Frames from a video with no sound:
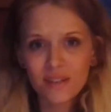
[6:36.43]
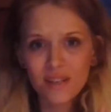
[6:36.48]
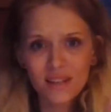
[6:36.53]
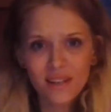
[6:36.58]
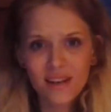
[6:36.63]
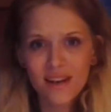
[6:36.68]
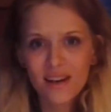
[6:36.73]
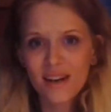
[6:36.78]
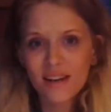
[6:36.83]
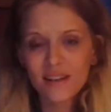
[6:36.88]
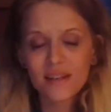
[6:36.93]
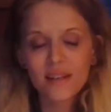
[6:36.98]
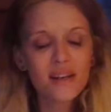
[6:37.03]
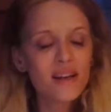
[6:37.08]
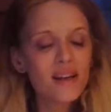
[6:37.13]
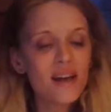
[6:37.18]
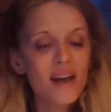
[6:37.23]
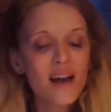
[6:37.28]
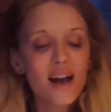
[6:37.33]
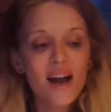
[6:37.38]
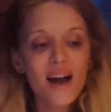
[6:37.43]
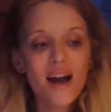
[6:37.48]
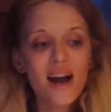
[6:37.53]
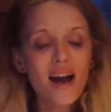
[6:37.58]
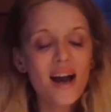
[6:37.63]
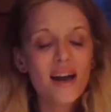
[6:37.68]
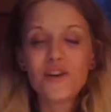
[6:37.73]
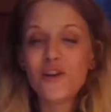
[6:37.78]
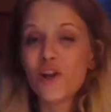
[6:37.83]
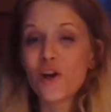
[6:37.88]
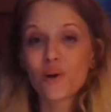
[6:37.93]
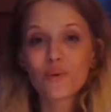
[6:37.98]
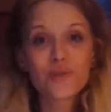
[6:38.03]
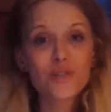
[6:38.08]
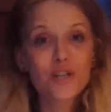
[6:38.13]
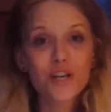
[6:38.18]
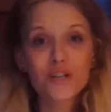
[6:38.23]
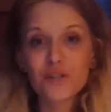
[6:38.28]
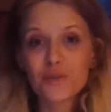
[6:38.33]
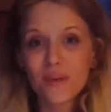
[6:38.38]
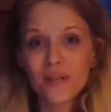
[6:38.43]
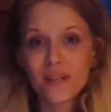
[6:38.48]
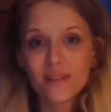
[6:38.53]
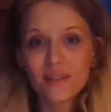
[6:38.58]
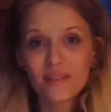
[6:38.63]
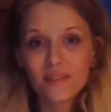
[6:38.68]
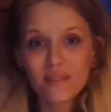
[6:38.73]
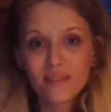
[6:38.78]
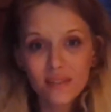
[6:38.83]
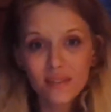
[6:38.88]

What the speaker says: in God, and no judgment.